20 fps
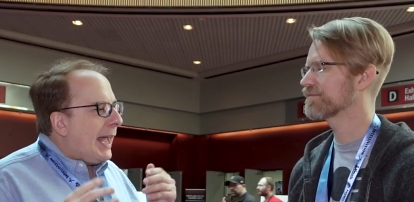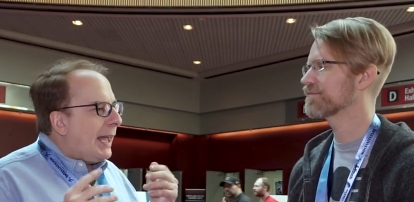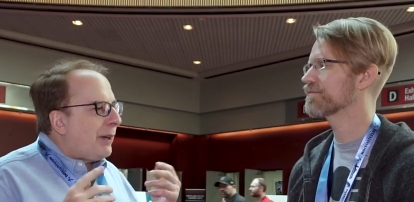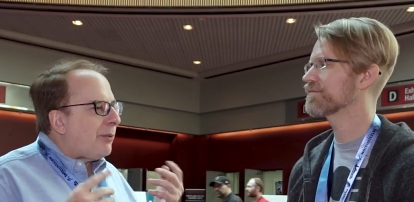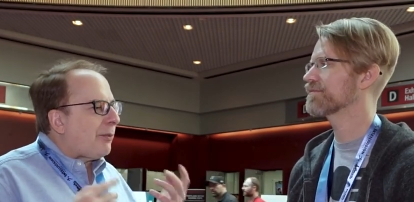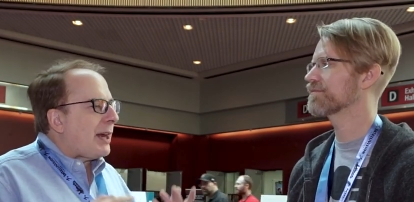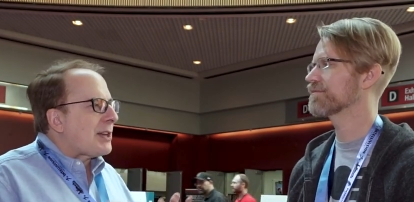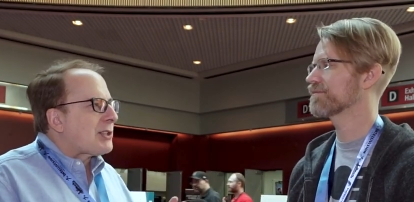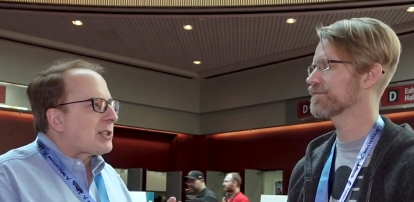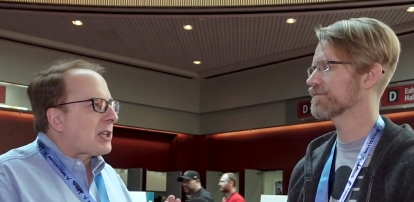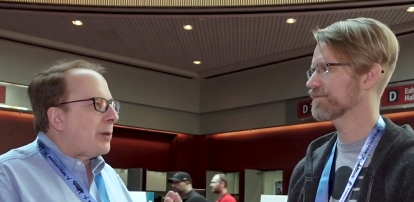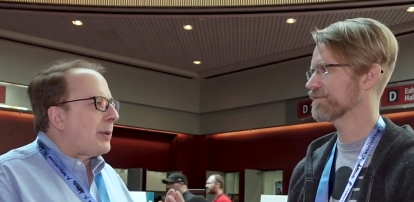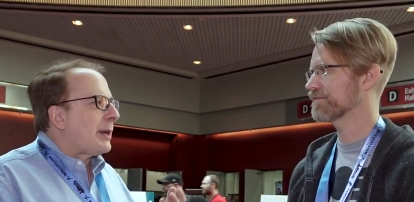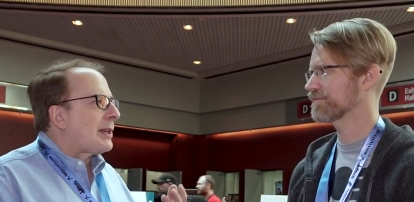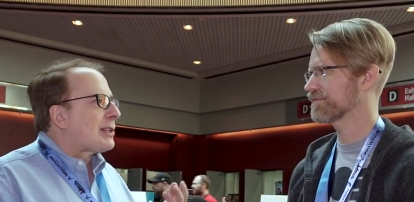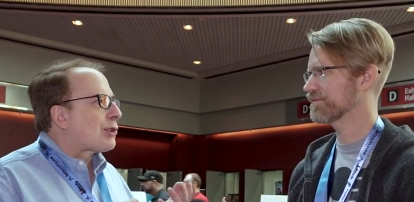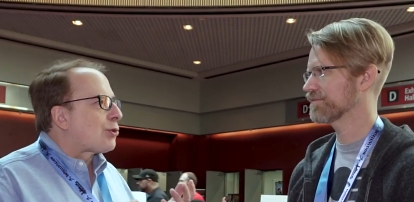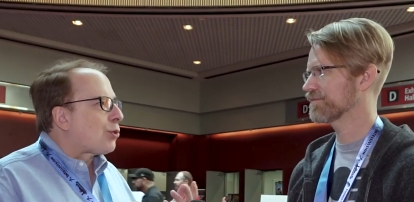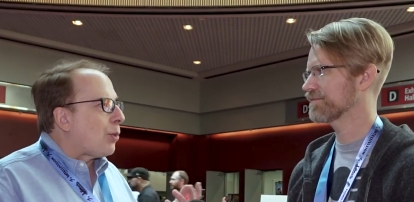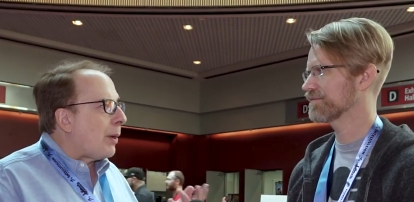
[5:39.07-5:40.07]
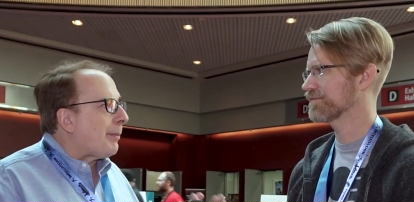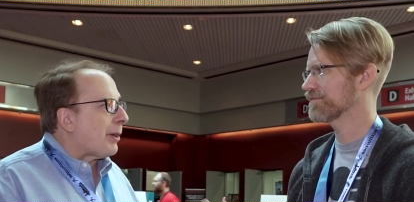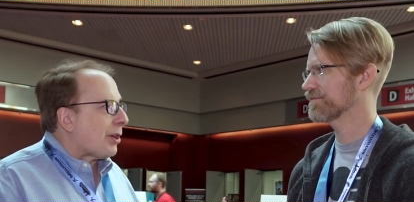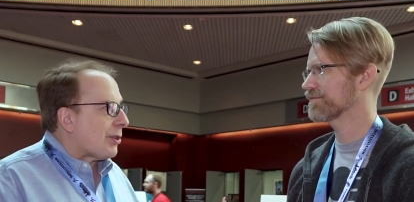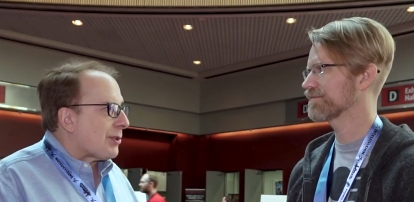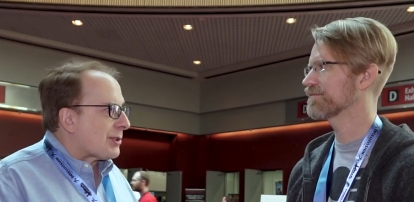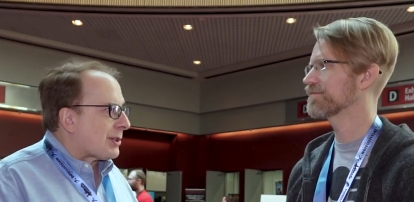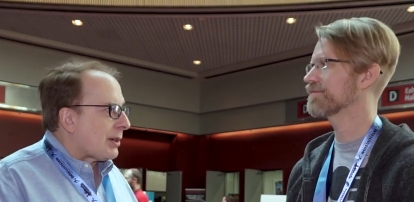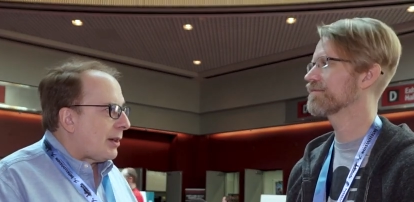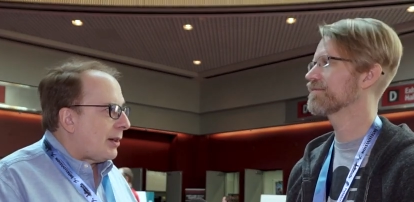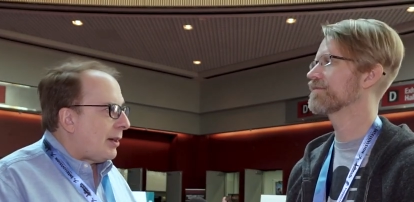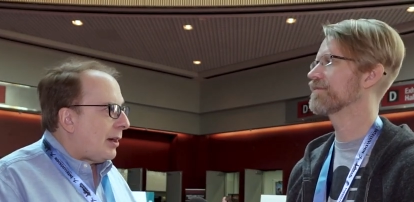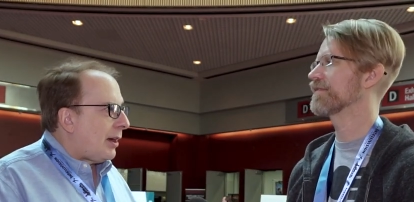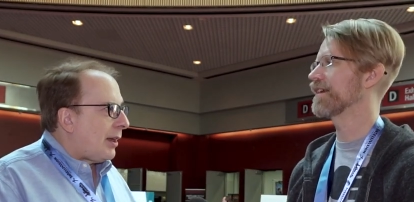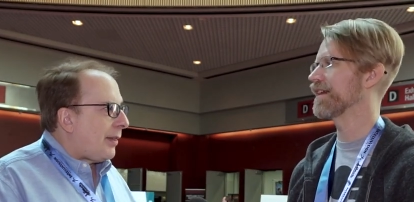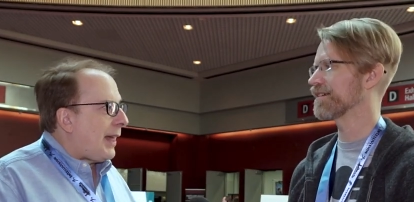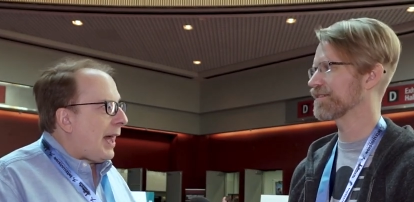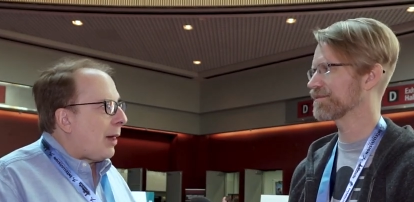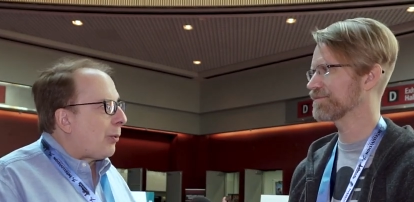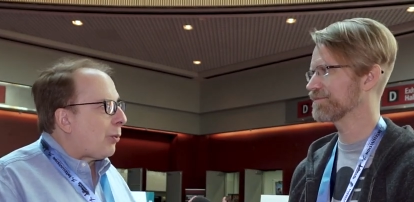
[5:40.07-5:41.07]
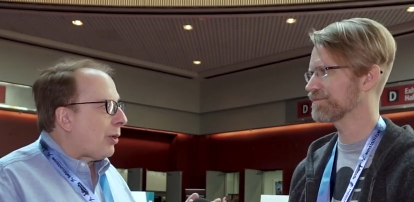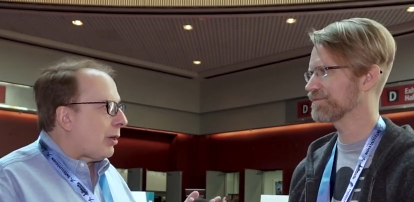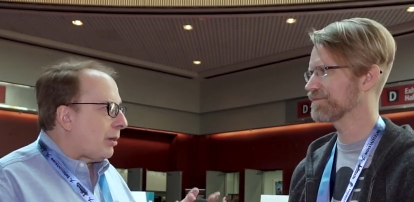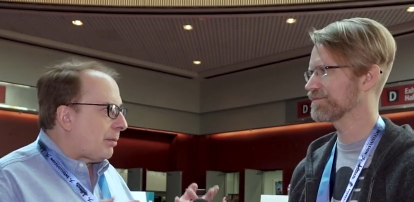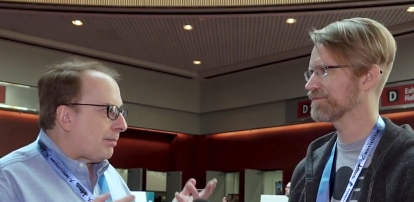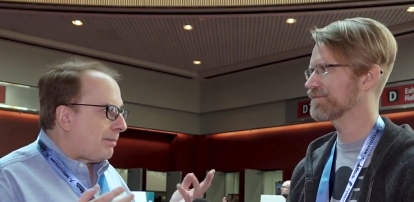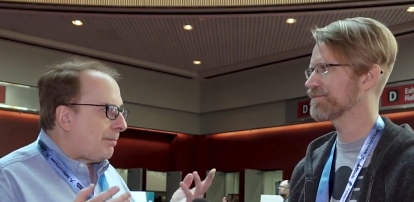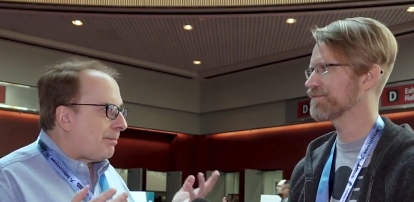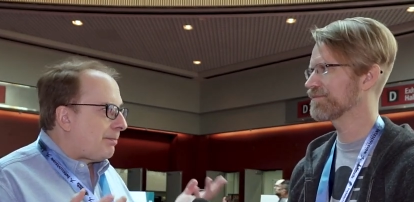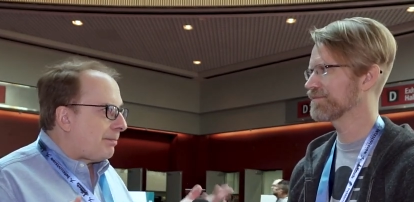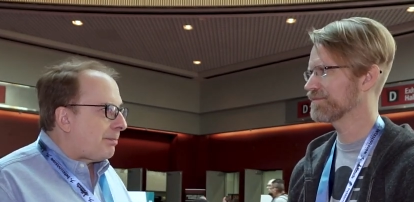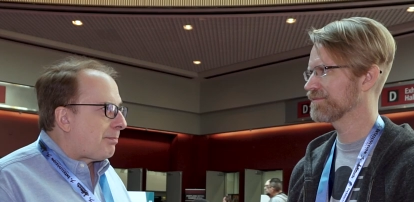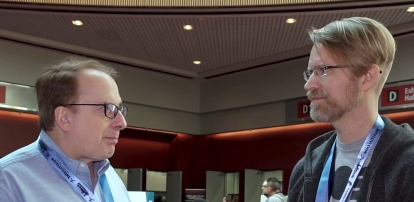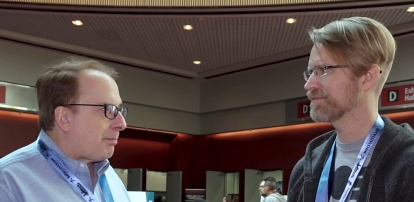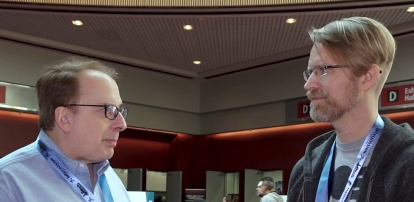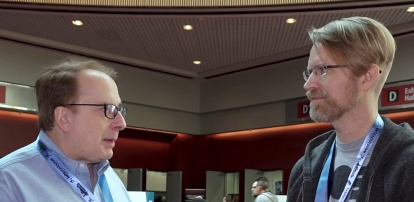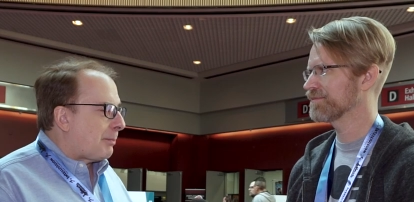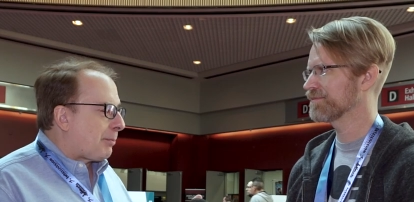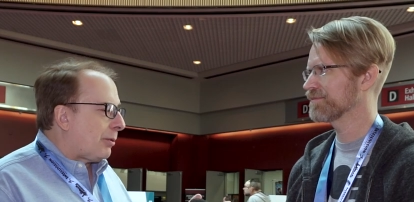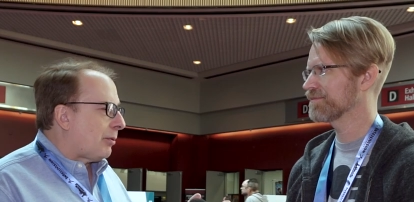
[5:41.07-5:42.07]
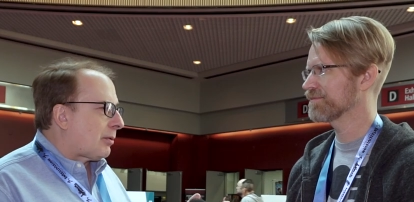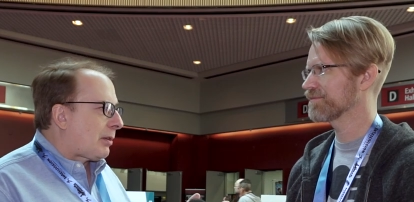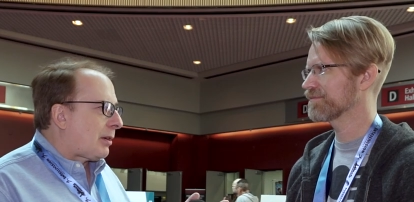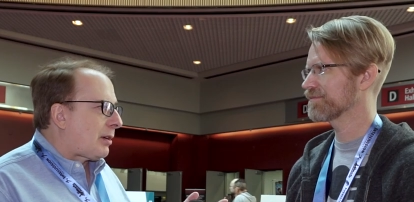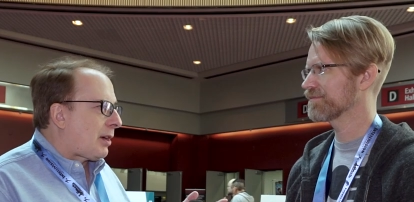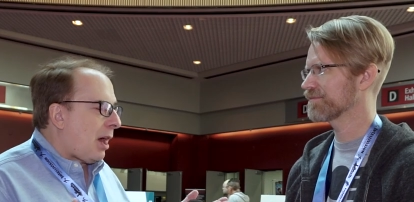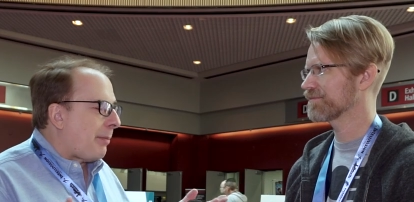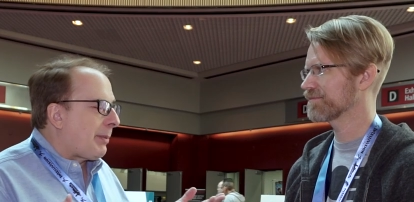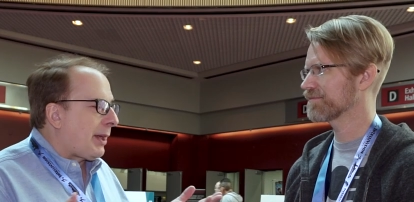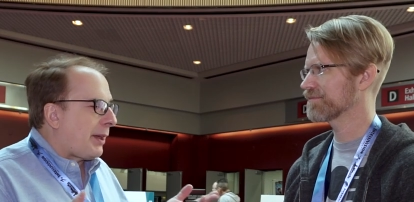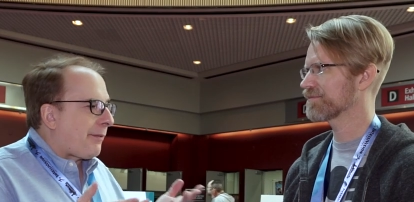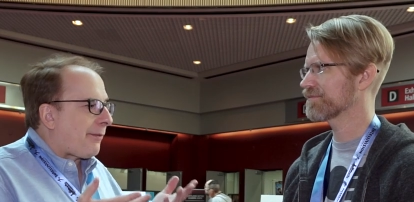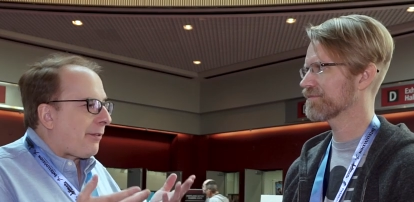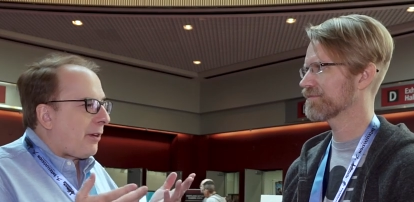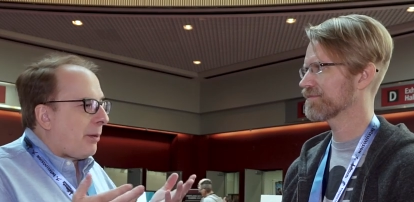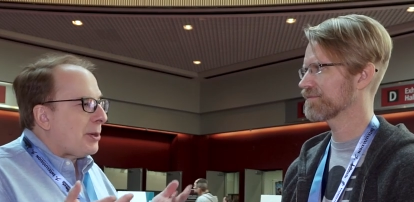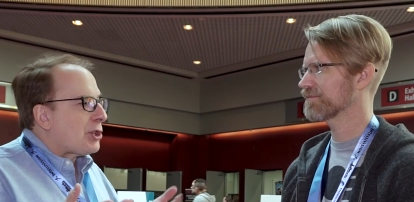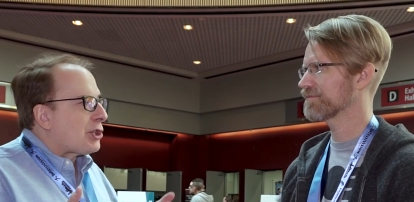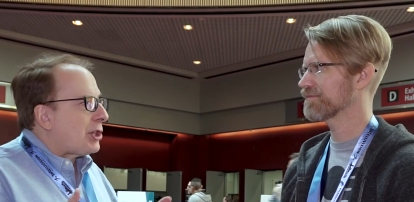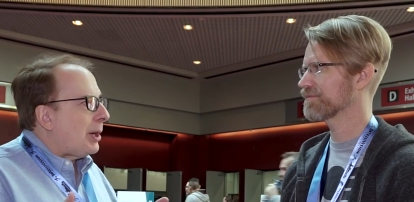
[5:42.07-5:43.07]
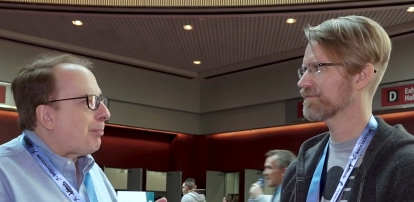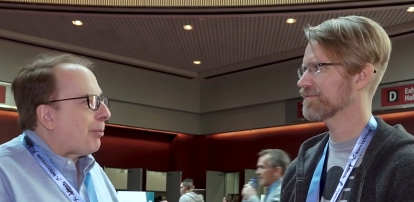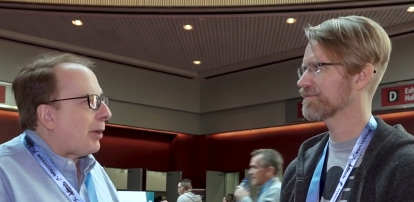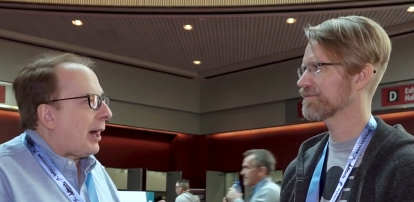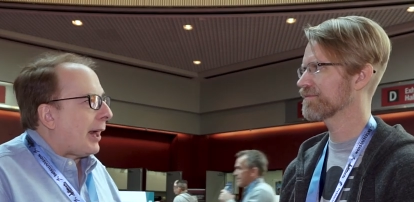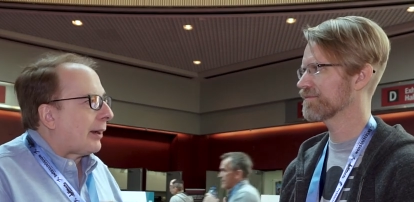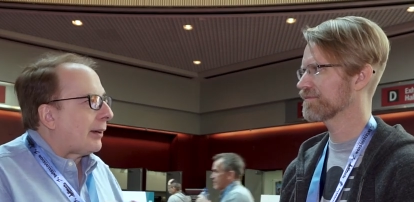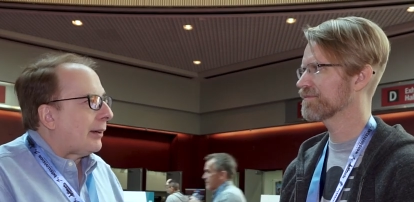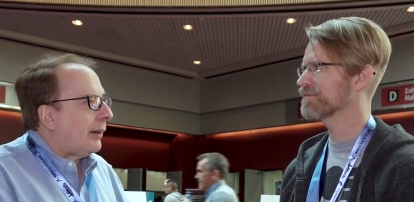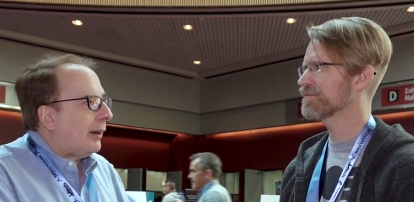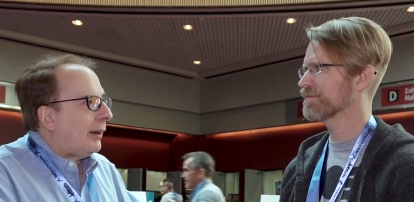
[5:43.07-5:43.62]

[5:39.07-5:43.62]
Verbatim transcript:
Speaker 1: and rescuing swimmers that were people coming from a shipwreck?